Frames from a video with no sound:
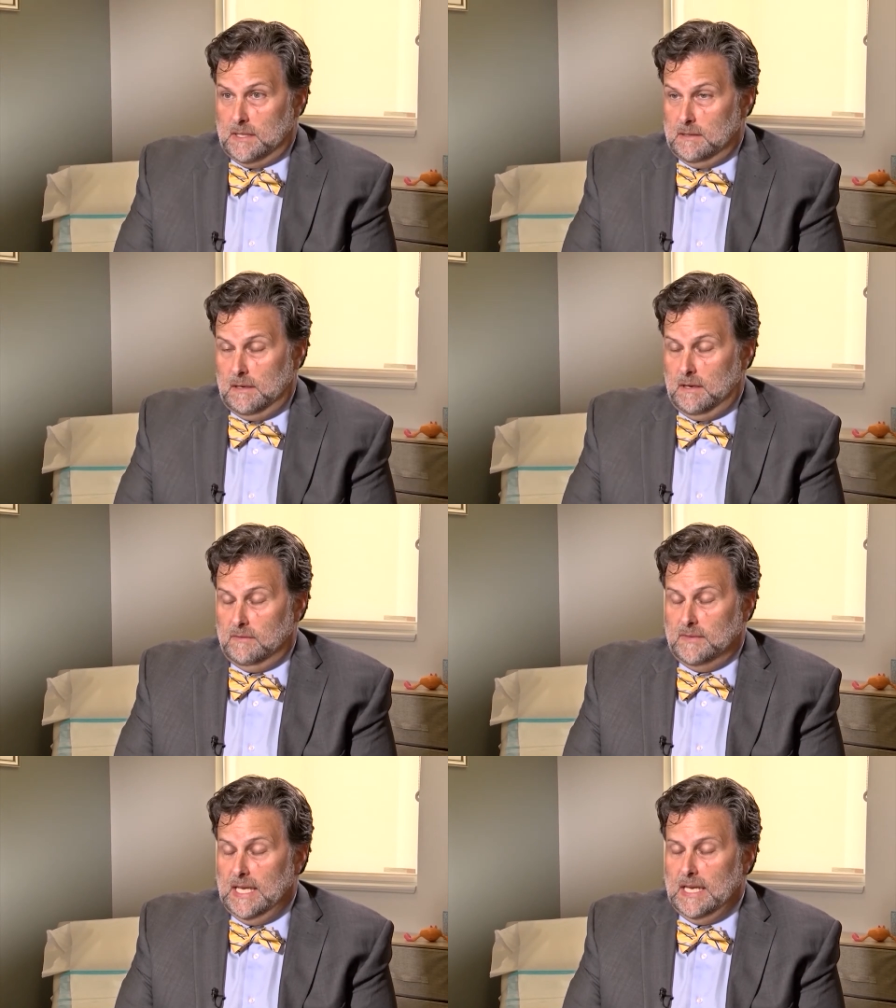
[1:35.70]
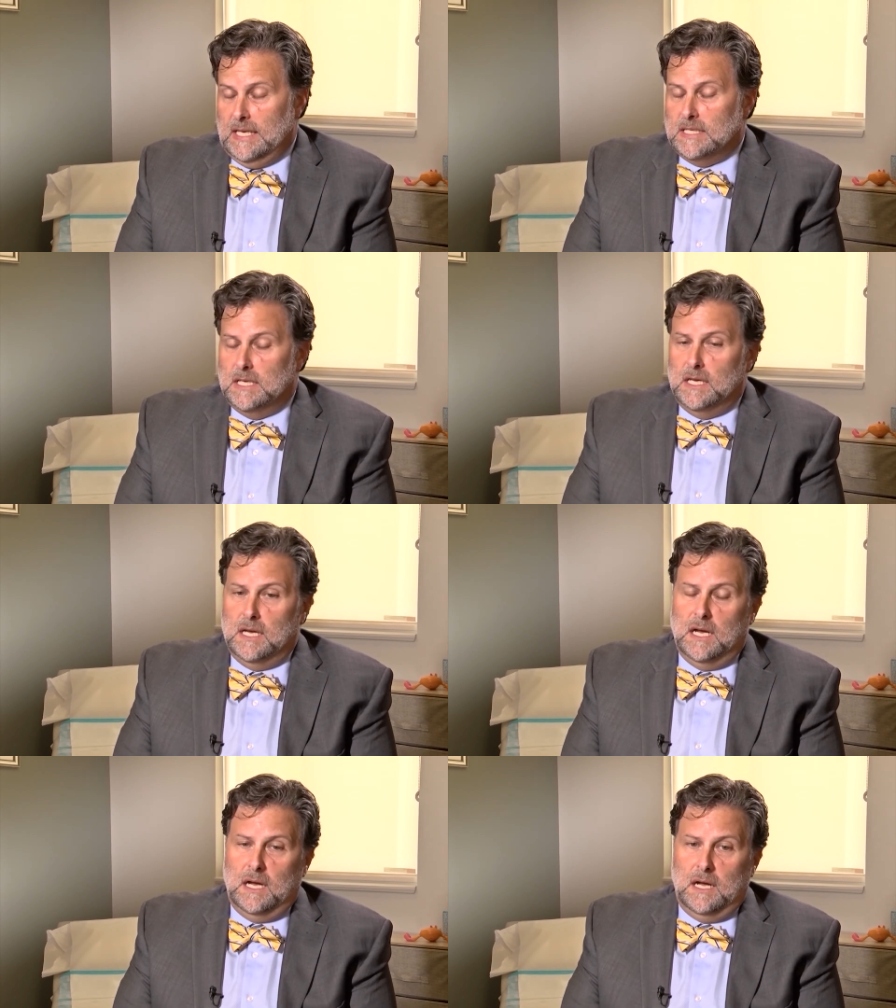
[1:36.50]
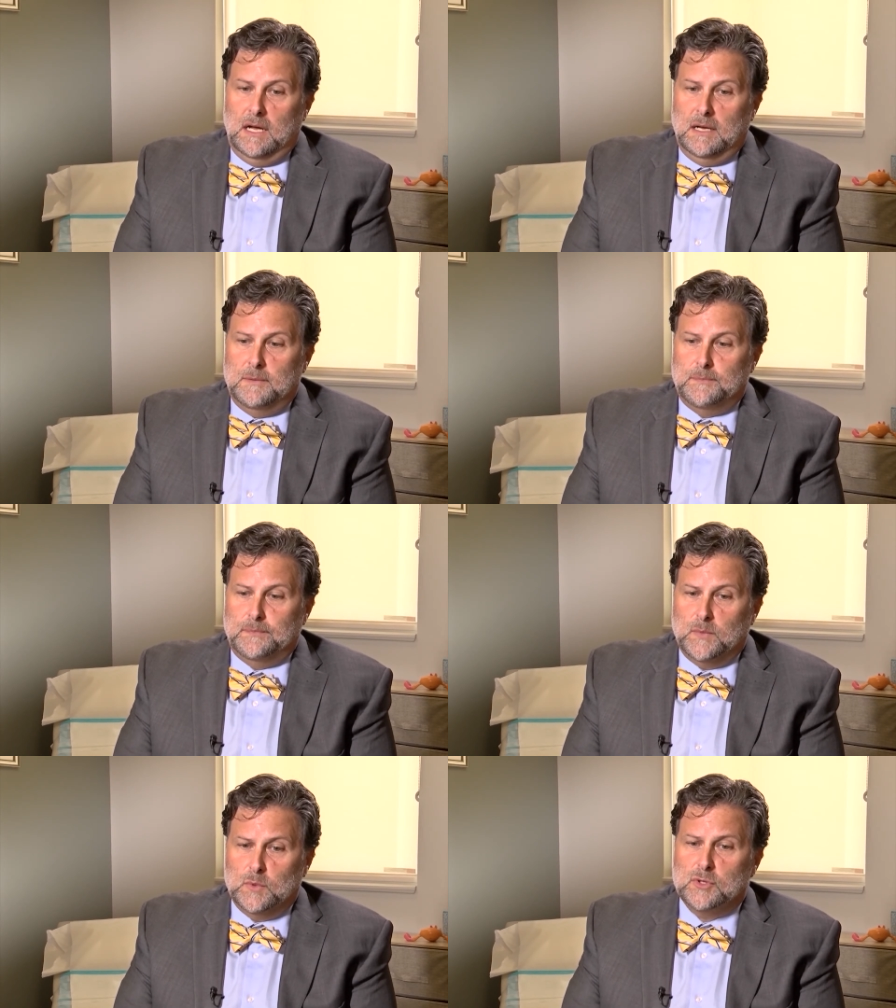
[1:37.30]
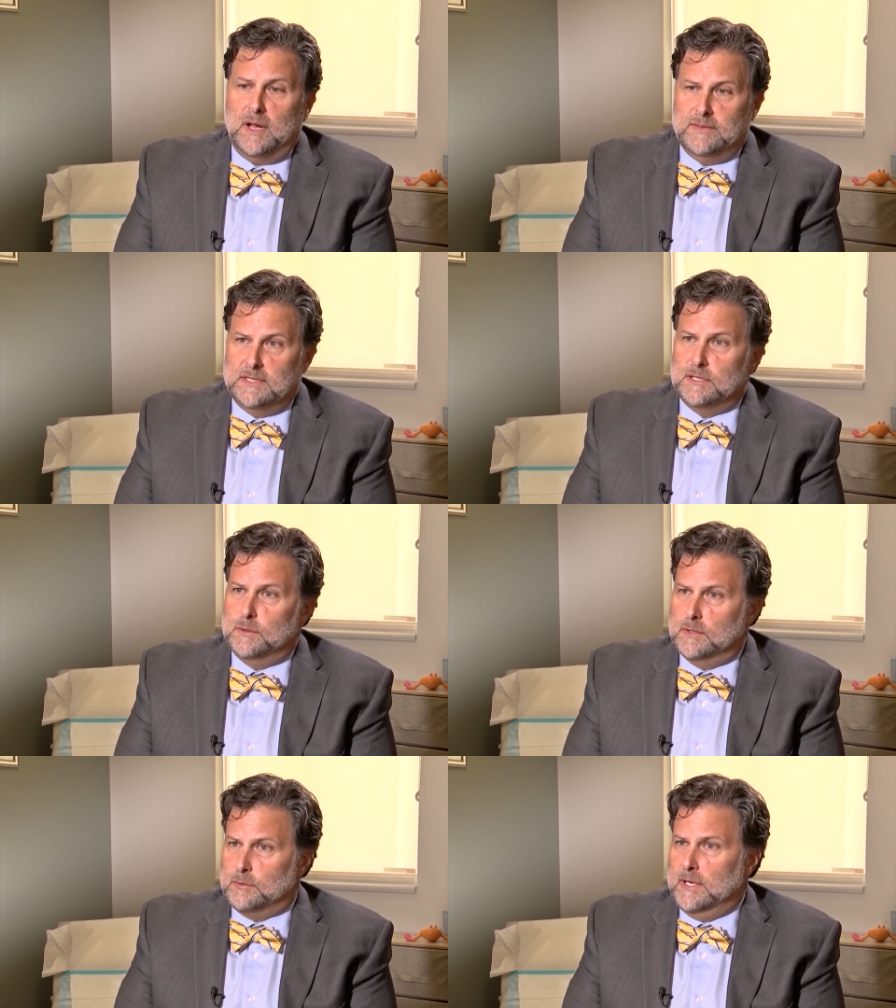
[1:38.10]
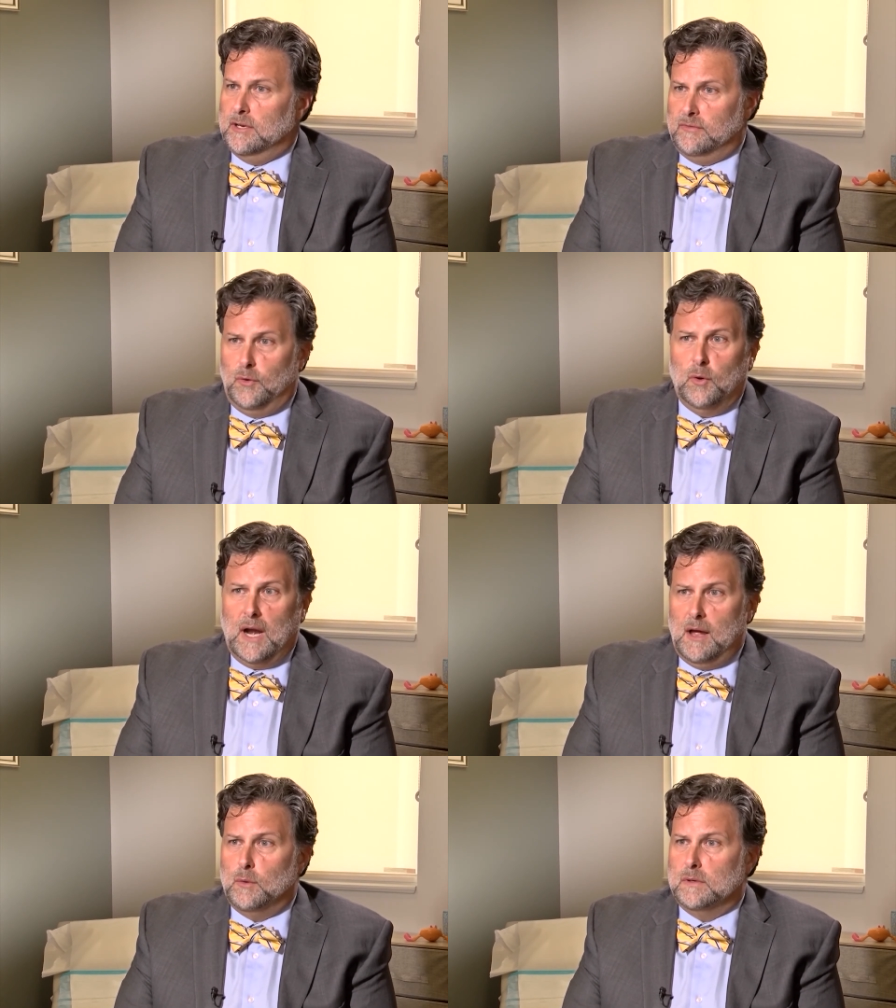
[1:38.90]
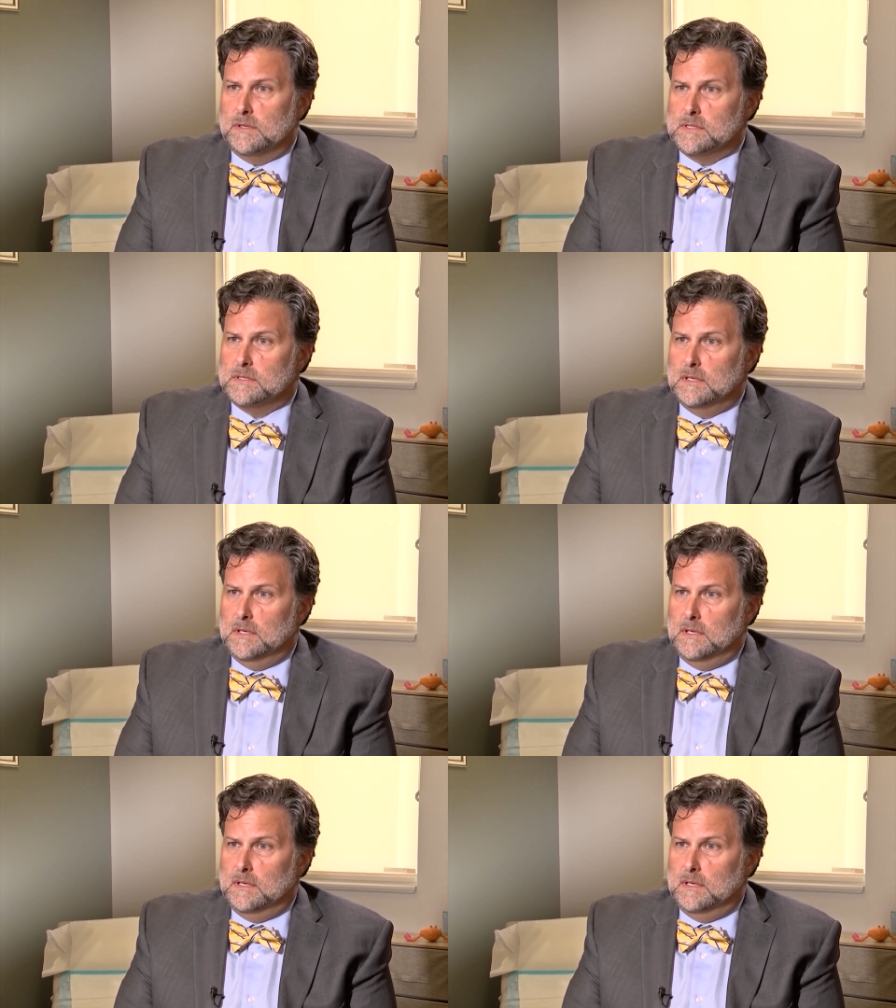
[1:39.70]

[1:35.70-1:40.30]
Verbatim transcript: the, uh, of need, um, we're driving two or three or four hours